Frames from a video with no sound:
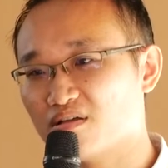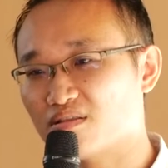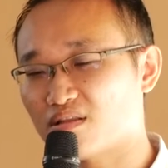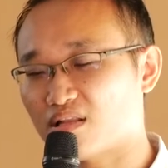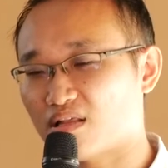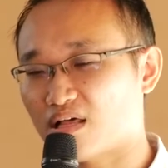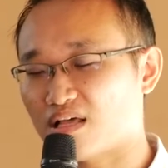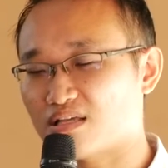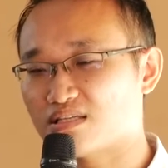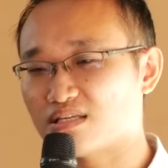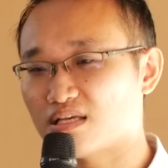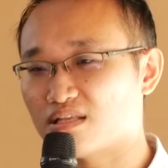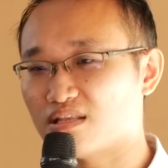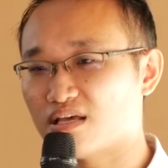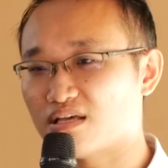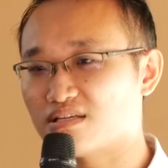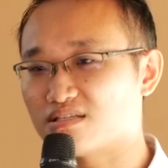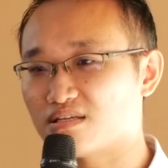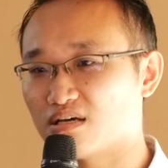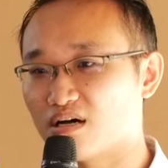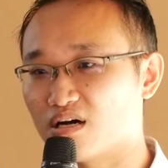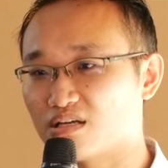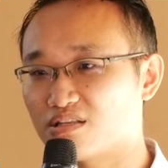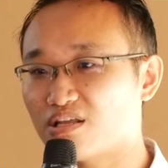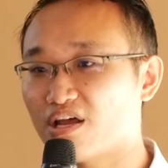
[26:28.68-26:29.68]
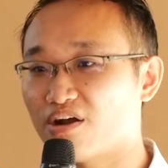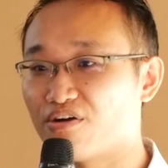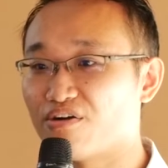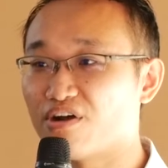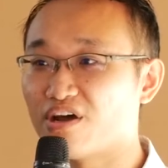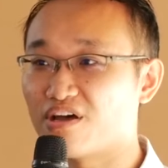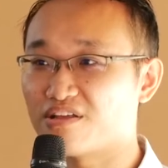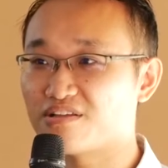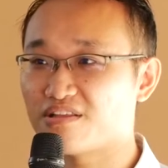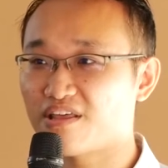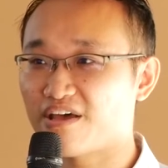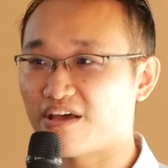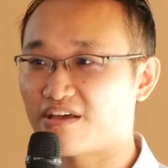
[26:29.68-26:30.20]
I say there's a terror
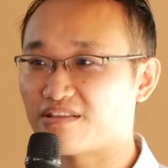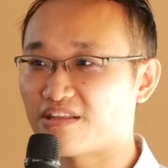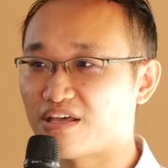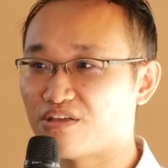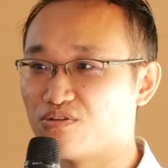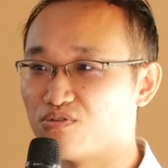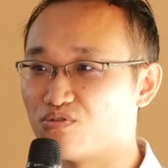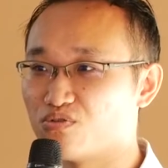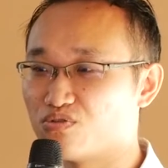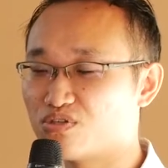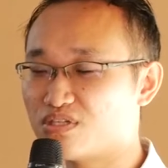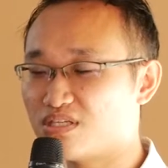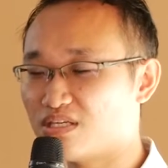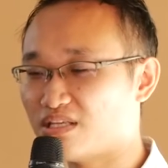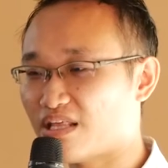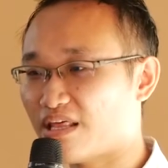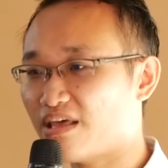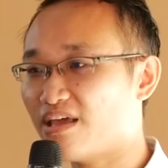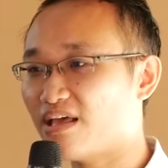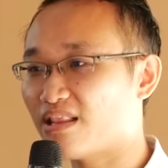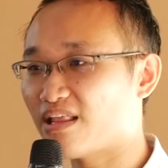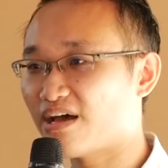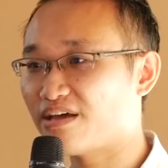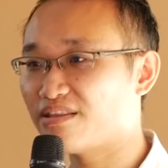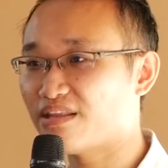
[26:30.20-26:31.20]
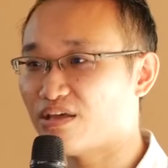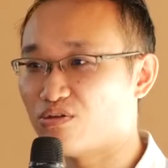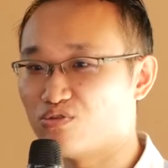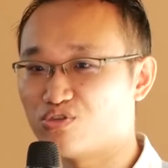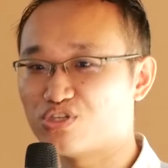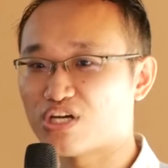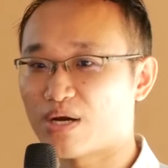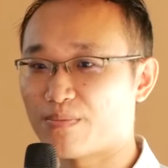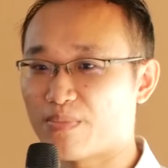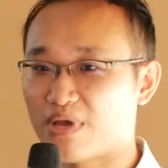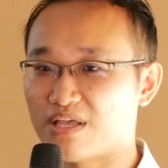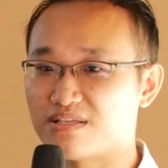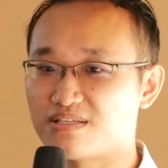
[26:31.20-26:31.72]
attack, then you see the headline, then you
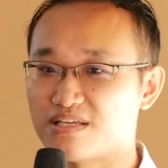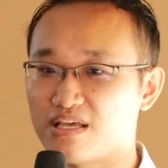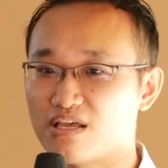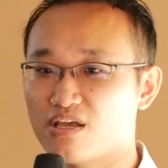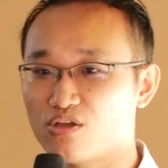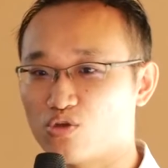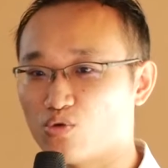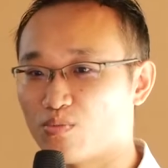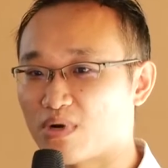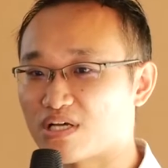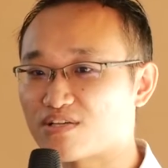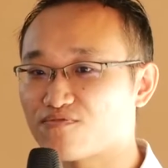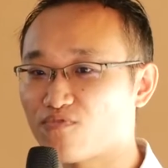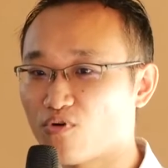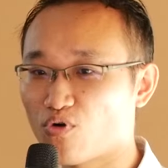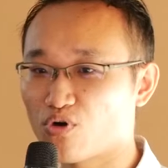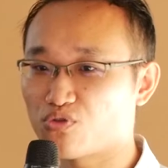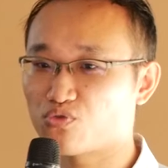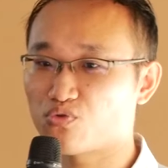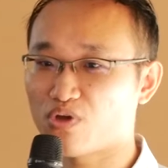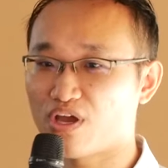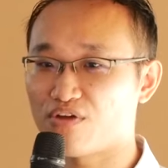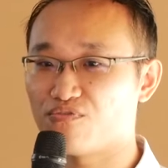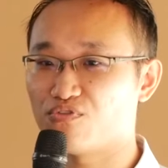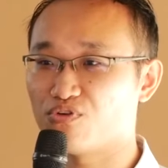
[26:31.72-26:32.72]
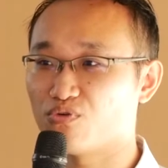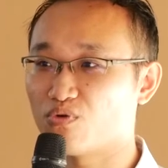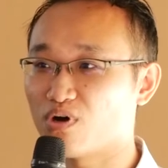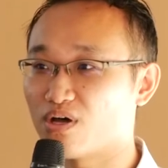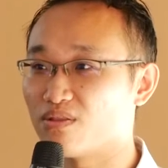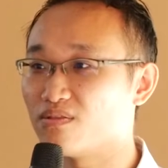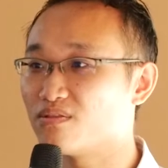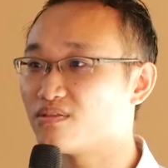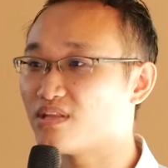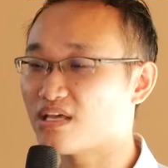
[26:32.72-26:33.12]
jump and say, you must forward to everyone.